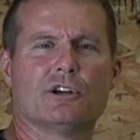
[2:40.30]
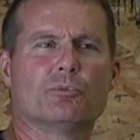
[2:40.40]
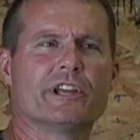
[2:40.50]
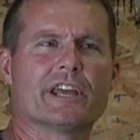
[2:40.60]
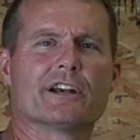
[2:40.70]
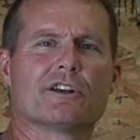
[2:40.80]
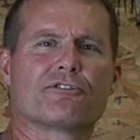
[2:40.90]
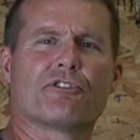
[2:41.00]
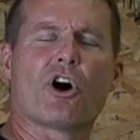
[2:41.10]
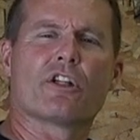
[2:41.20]
We get into
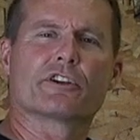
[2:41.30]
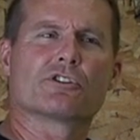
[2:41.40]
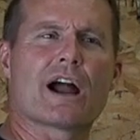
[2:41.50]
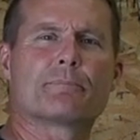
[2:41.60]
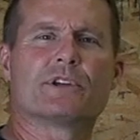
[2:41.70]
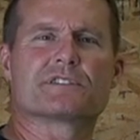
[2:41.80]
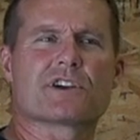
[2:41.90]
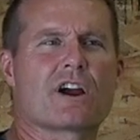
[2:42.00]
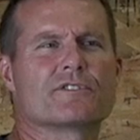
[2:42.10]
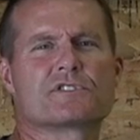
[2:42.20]
fall, the crop gets
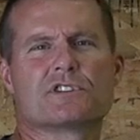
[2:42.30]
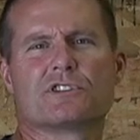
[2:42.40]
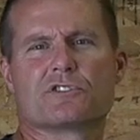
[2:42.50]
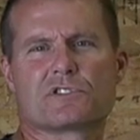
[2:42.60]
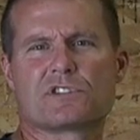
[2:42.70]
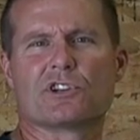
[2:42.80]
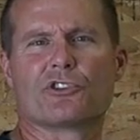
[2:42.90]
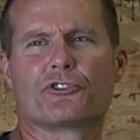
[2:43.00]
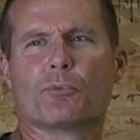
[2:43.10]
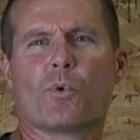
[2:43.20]
harvested, there's still
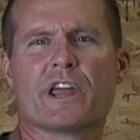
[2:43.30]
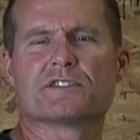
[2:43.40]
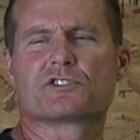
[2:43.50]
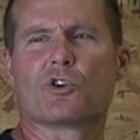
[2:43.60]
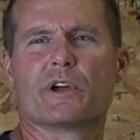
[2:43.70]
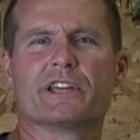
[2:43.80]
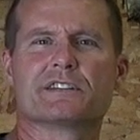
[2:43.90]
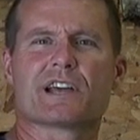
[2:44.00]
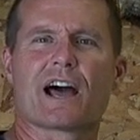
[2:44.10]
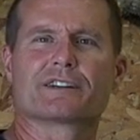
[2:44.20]
some waste going
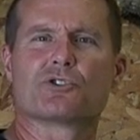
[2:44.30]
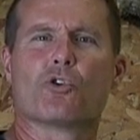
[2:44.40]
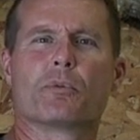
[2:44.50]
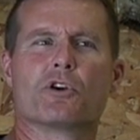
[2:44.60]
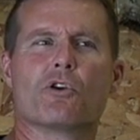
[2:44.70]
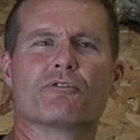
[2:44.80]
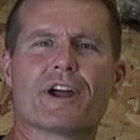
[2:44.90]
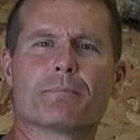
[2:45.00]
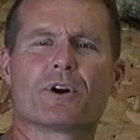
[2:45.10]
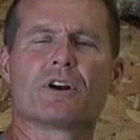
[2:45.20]
into October,
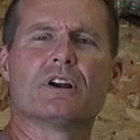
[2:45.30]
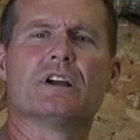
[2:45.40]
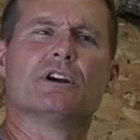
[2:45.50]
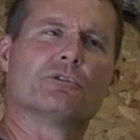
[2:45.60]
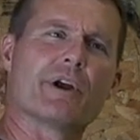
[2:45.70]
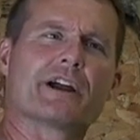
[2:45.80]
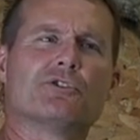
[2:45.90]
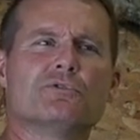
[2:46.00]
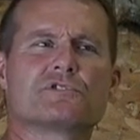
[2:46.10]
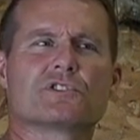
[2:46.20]
November.
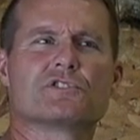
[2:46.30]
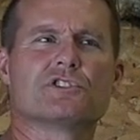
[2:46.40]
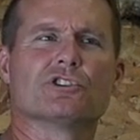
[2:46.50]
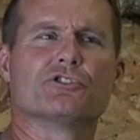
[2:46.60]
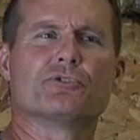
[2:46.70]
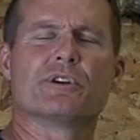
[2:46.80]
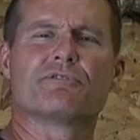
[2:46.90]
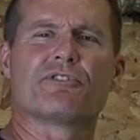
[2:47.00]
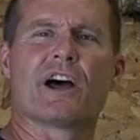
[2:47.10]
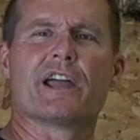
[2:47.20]
Raccoons are still doing
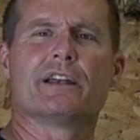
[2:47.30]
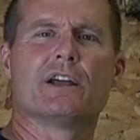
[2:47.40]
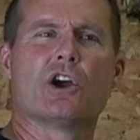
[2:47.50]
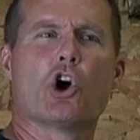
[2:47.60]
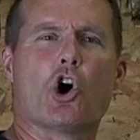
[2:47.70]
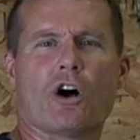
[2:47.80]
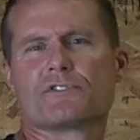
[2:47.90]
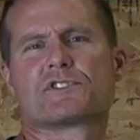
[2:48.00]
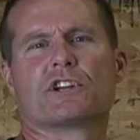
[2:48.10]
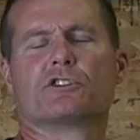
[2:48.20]
fine. All of
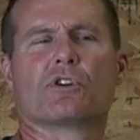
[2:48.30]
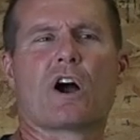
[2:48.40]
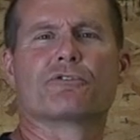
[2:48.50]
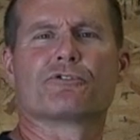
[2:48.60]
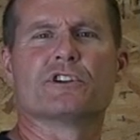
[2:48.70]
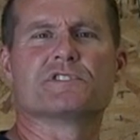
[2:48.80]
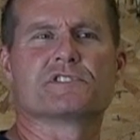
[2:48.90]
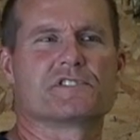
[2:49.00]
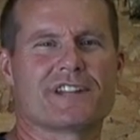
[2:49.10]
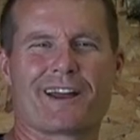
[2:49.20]
a sudden, ground
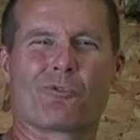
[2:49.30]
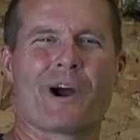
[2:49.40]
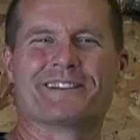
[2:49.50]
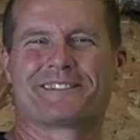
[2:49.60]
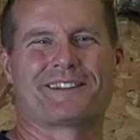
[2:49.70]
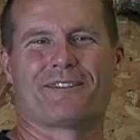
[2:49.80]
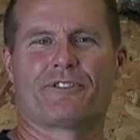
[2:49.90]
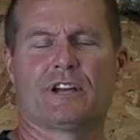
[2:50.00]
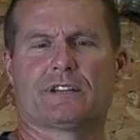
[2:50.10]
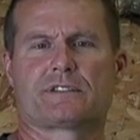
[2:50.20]
freezes and that white stuff
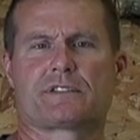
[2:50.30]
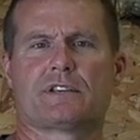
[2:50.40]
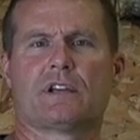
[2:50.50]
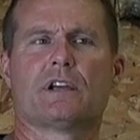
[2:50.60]
hits.